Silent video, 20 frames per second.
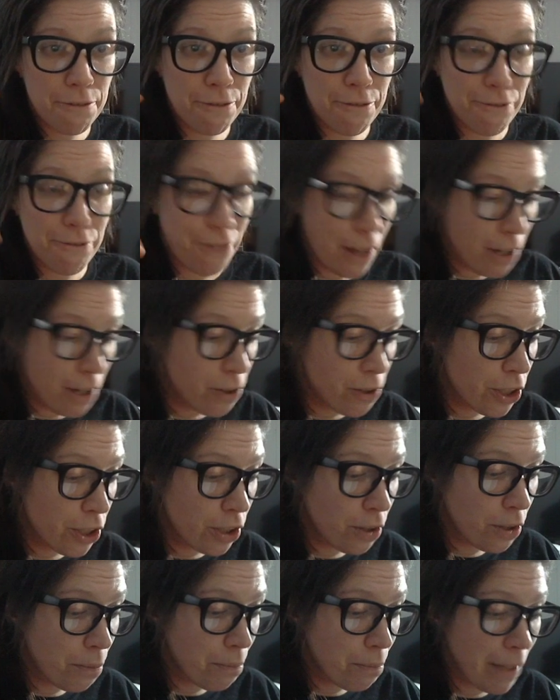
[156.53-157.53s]

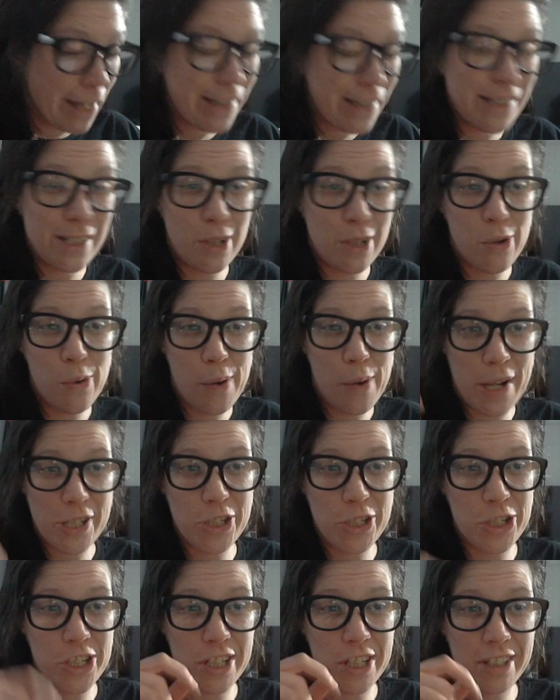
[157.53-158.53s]
Failure makes you
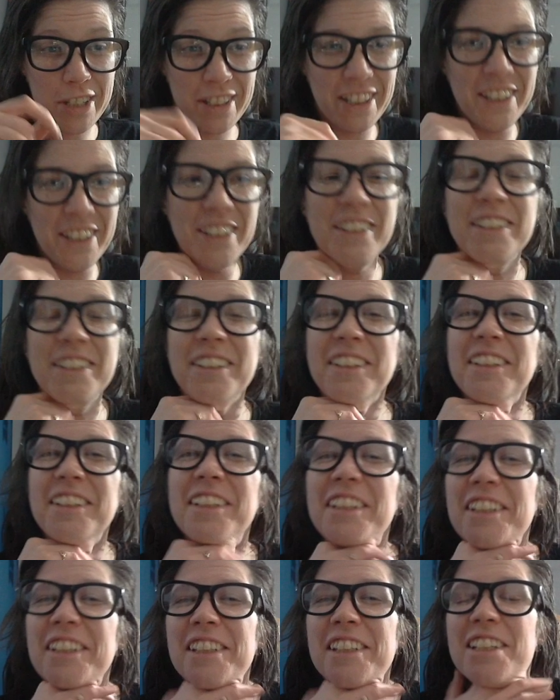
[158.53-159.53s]
question.
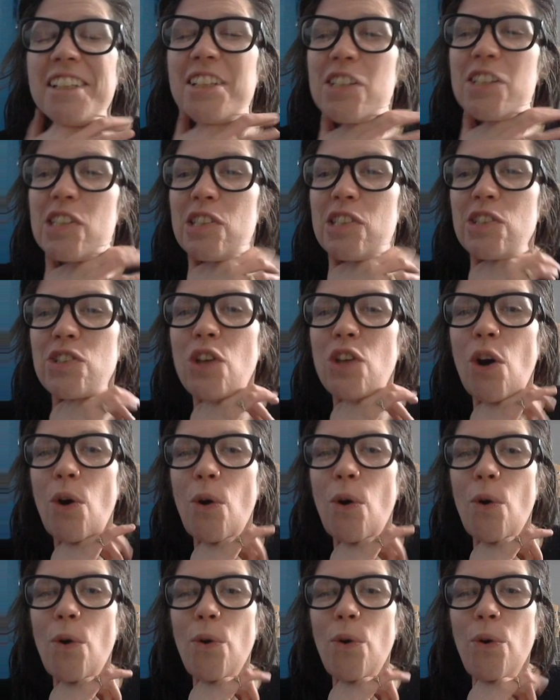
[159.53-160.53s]

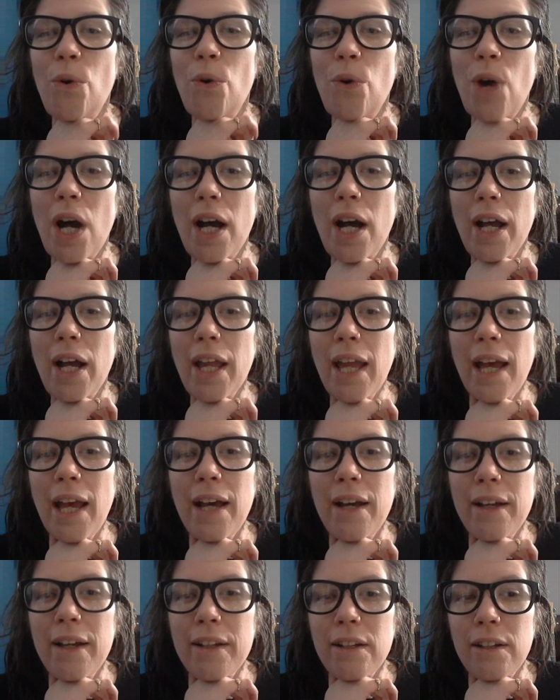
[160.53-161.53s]
So I
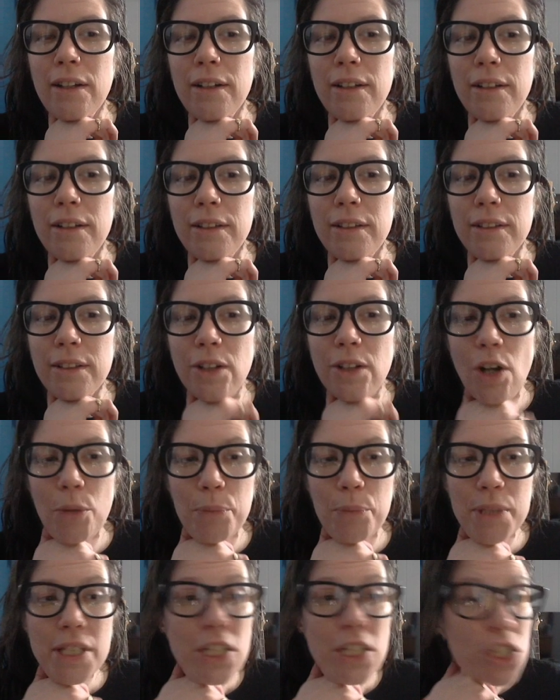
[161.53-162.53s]
had a
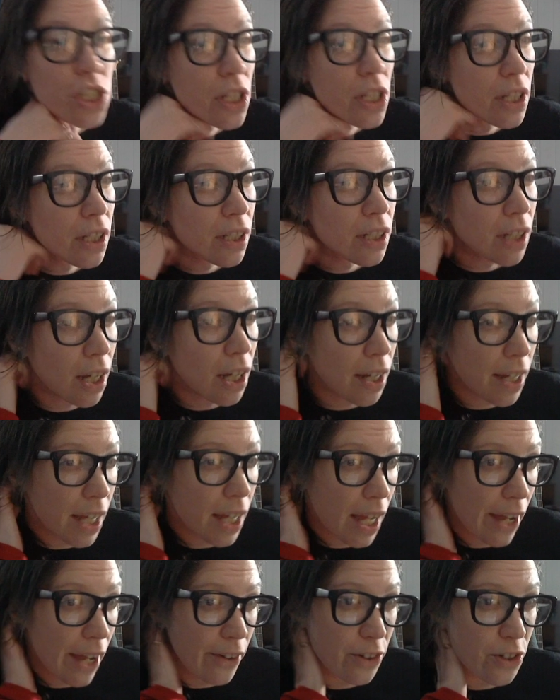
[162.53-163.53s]
competition I
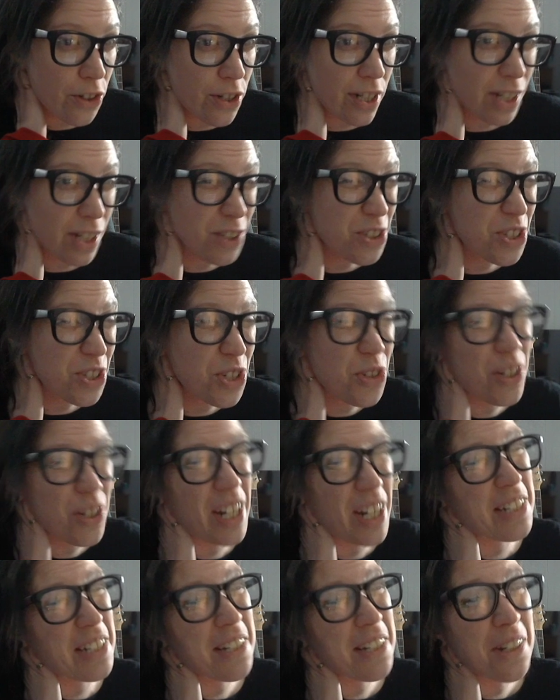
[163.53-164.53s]
entered into, and I
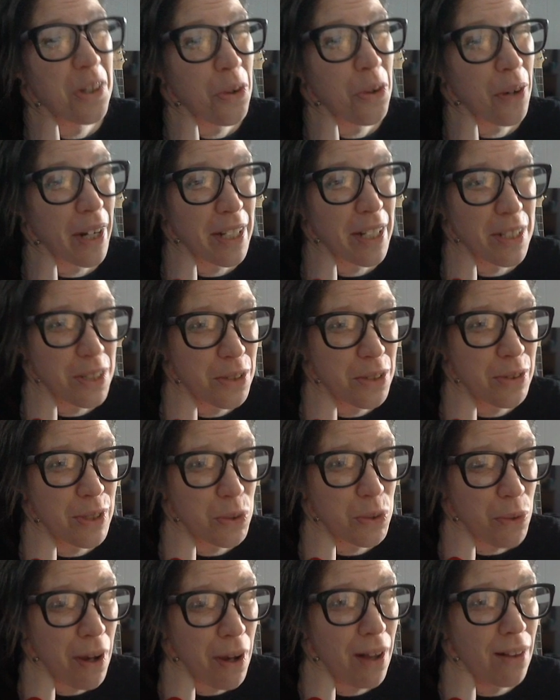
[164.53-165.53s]
didn't quite do as
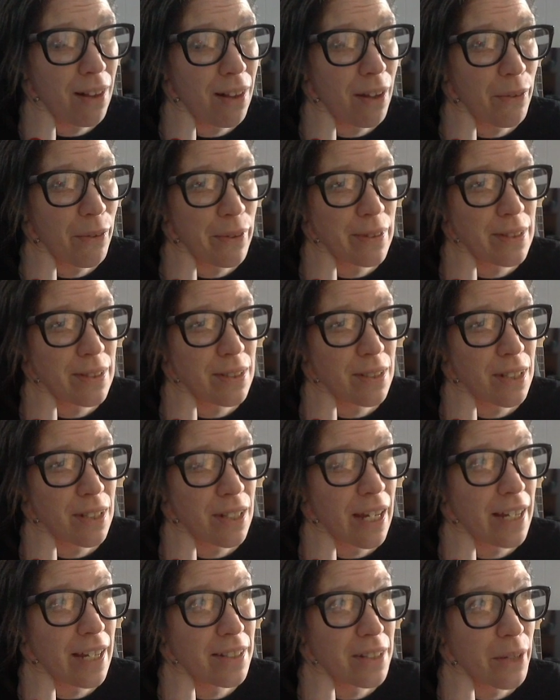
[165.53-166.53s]
well
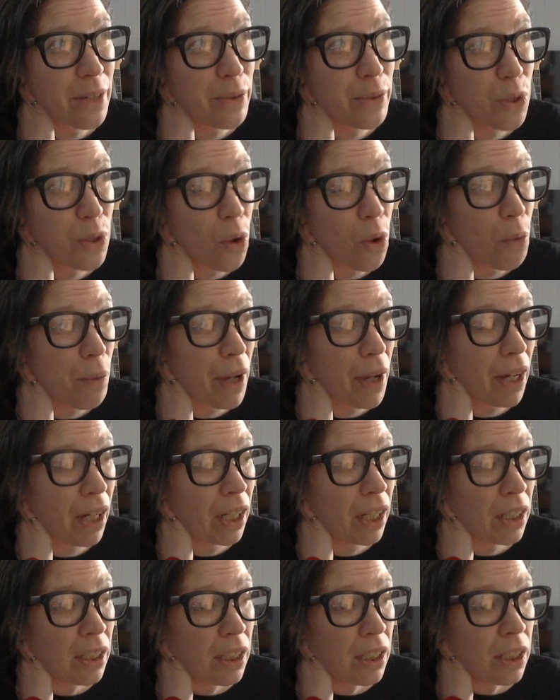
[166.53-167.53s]
as I was hoping.
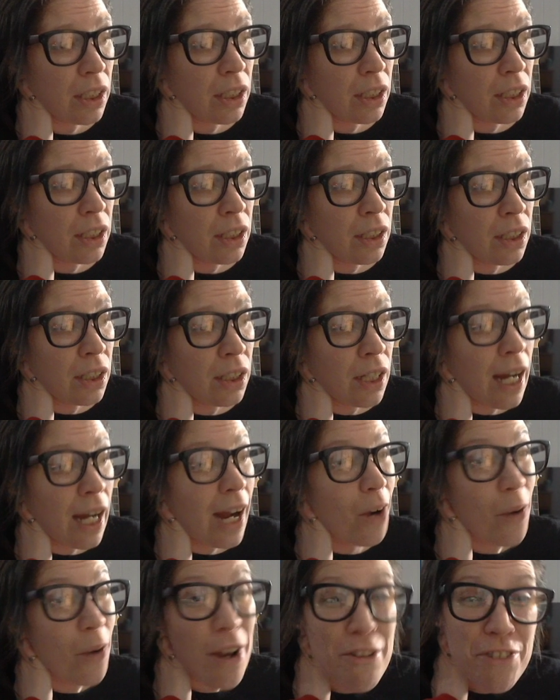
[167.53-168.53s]

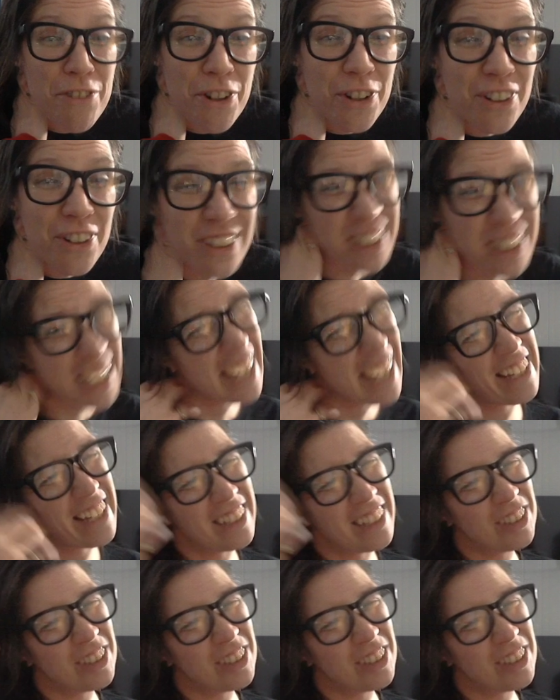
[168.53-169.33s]
However, okay,